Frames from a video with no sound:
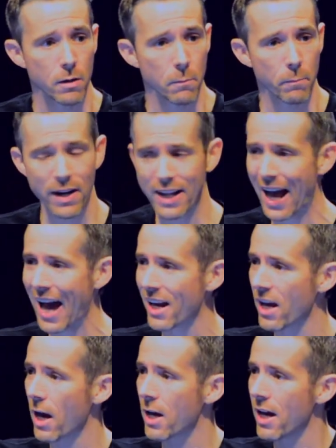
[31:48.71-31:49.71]
but it had
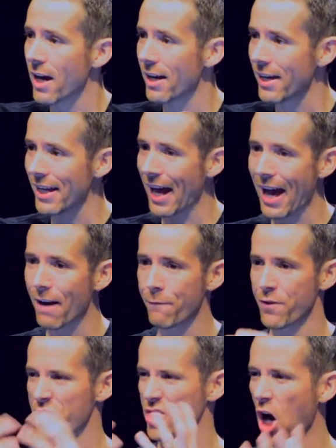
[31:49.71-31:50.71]
a
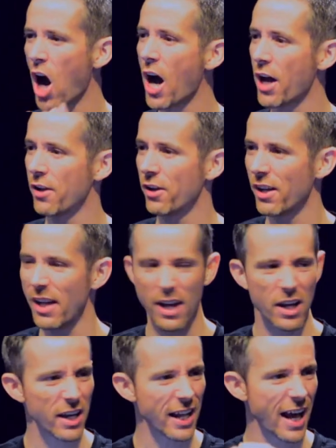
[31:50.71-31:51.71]
facade,
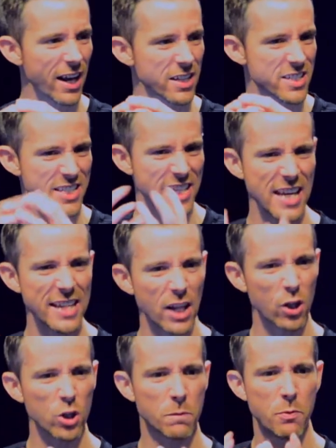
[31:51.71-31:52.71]
it had a skin
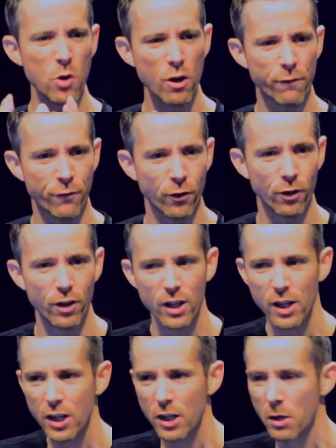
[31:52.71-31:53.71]
that looked beautiful,
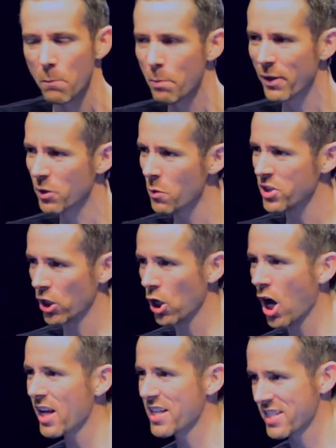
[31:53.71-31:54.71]
but there was a
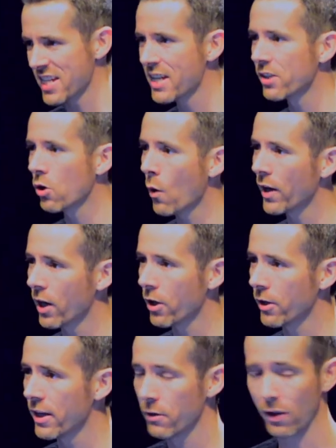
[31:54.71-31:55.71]
lot of sin going
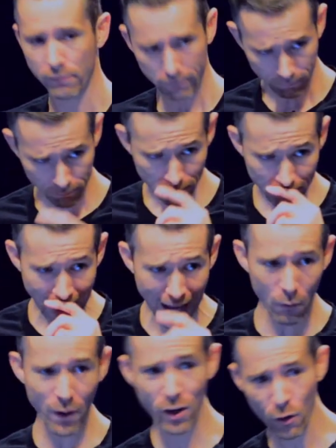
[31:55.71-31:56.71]
underneath. How
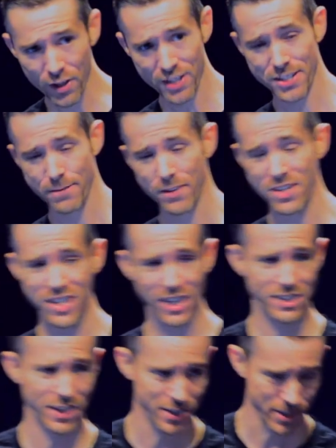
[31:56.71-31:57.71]
do I know this? The
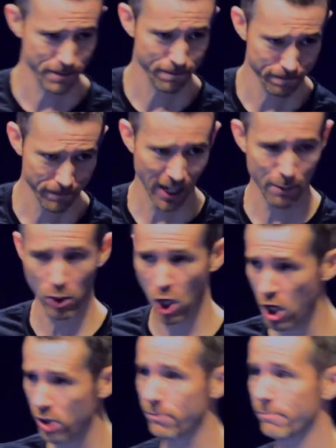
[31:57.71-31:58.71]
60s came
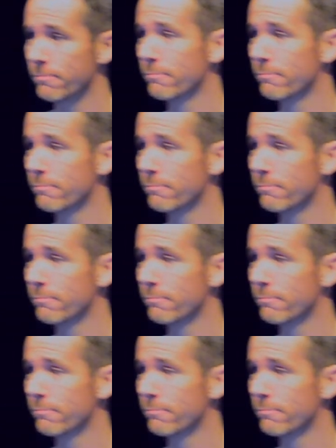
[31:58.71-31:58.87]
along,